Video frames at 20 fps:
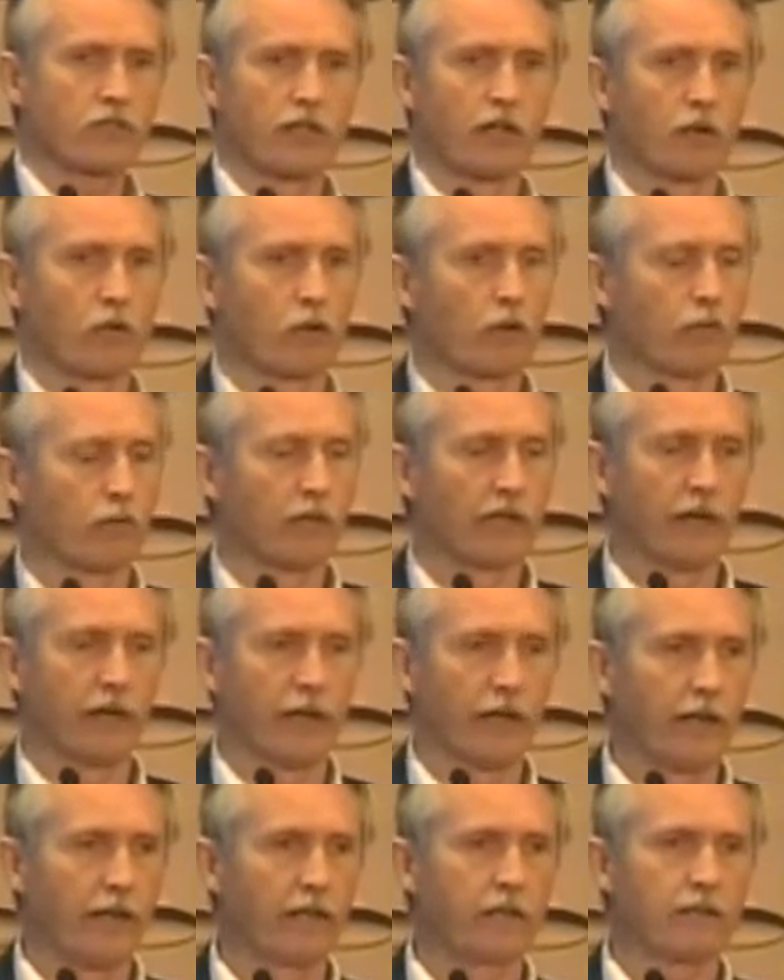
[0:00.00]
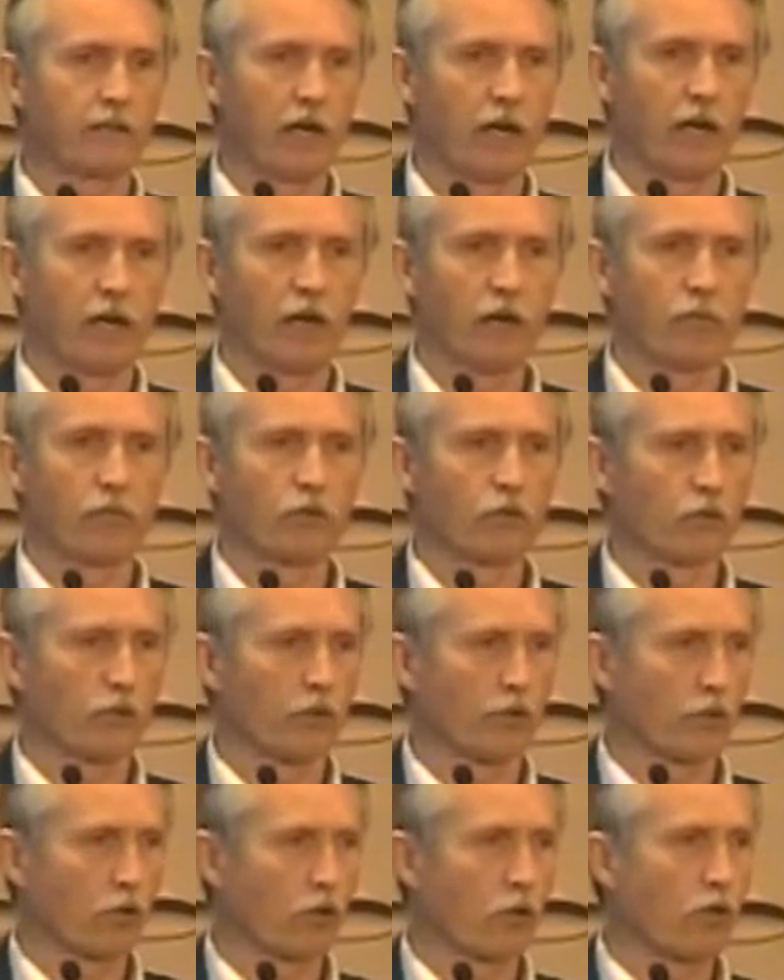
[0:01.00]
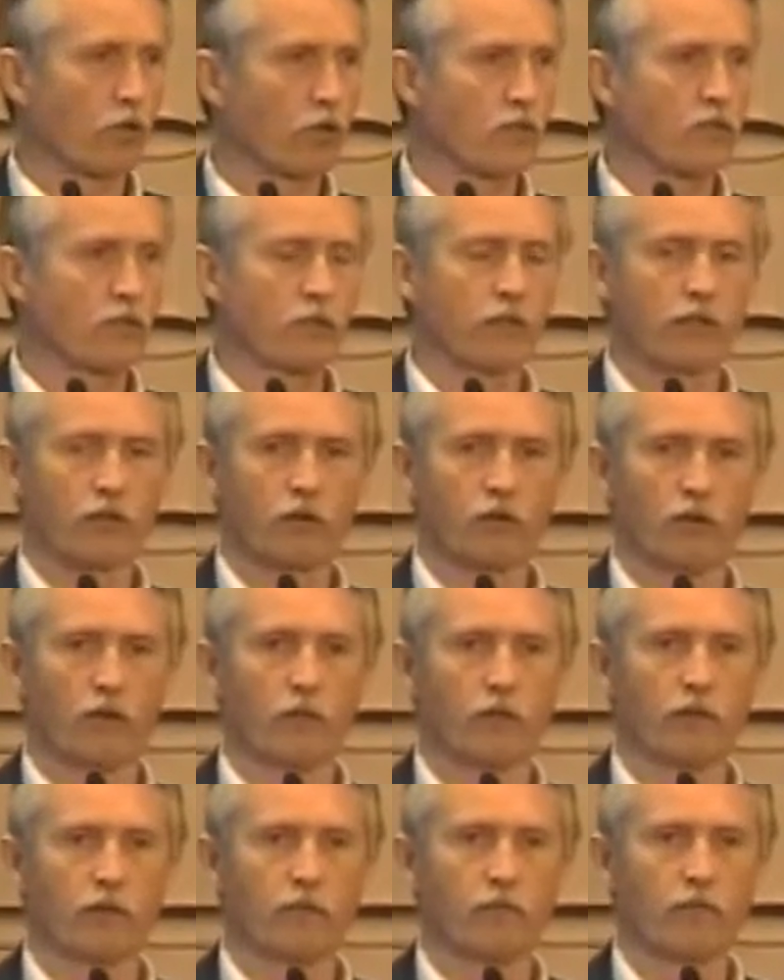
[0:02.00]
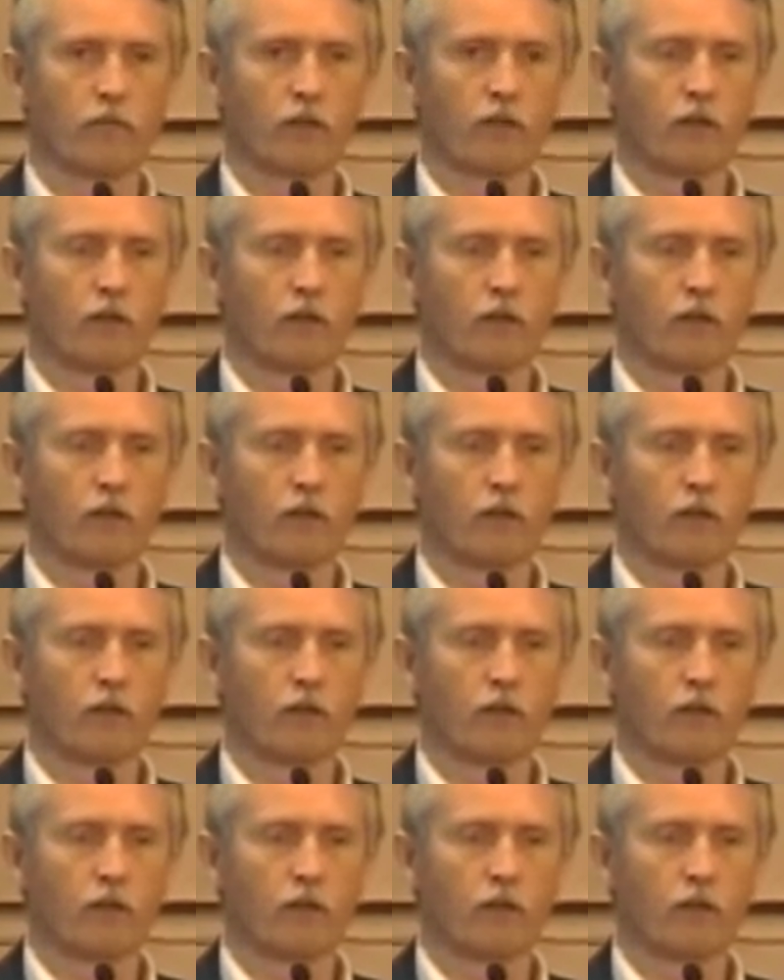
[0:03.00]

the equipment at any time during the course of the agreement.